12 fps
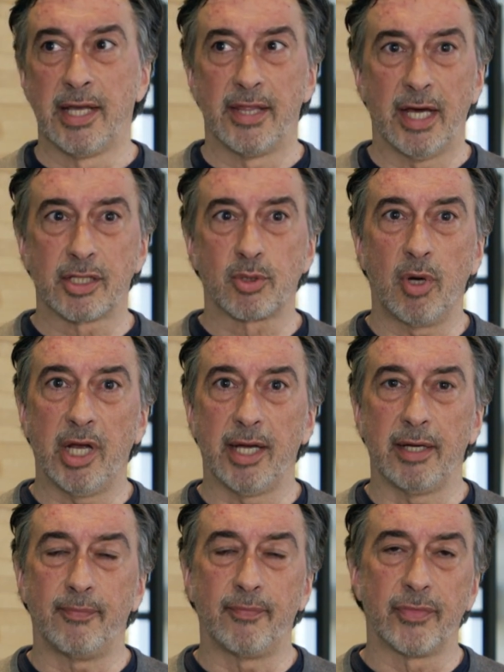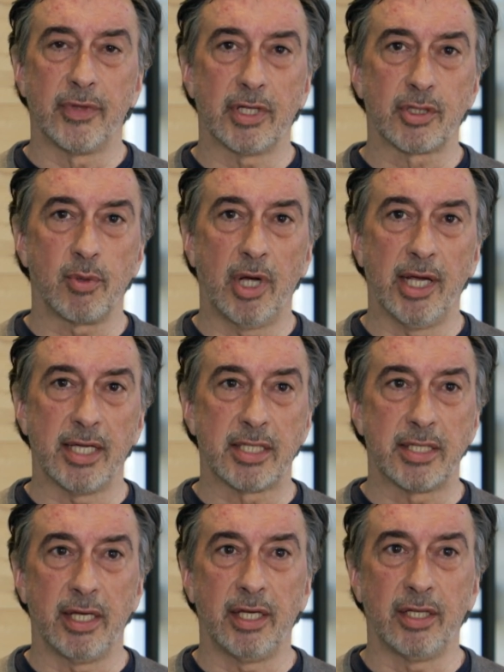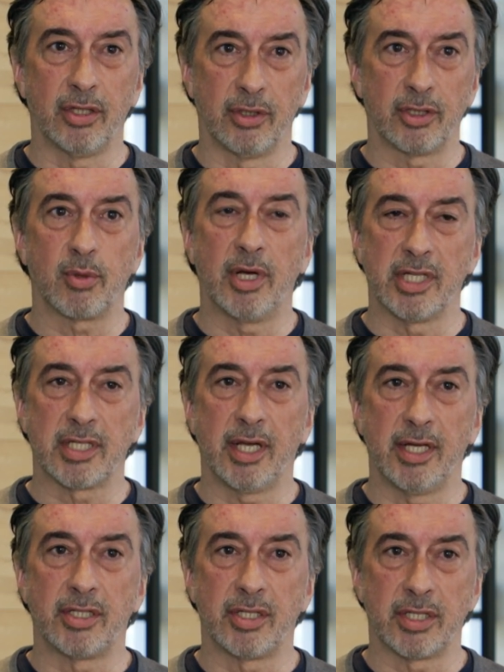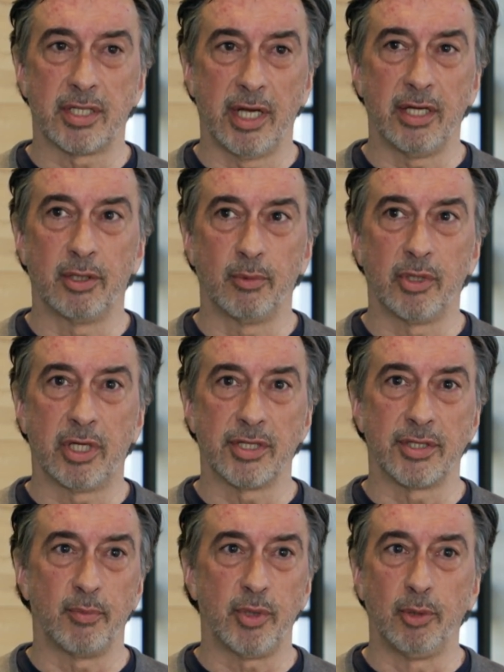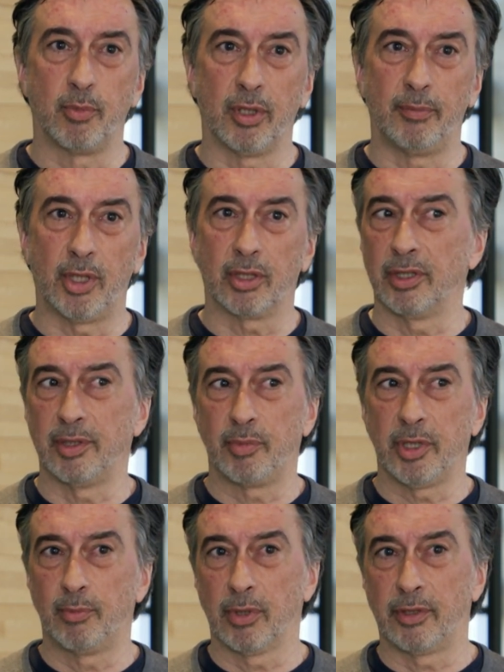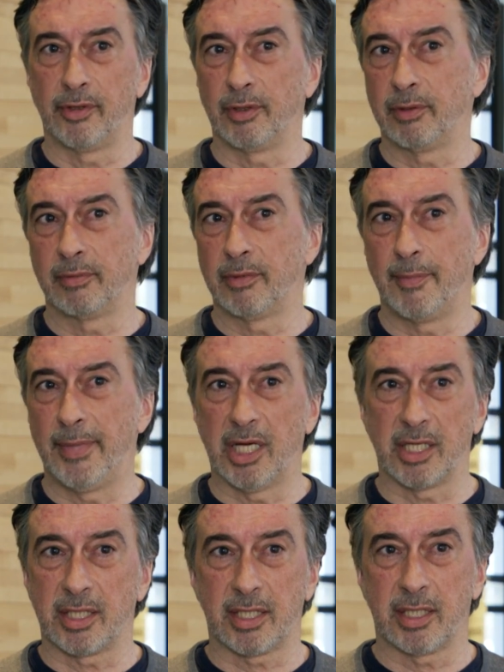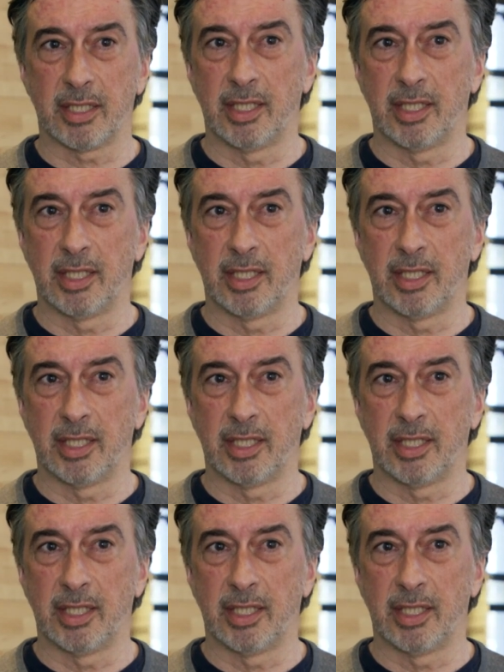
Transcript: That's why I stay here. That's why I decided to stay here, because the people, Mongolian people, are the best.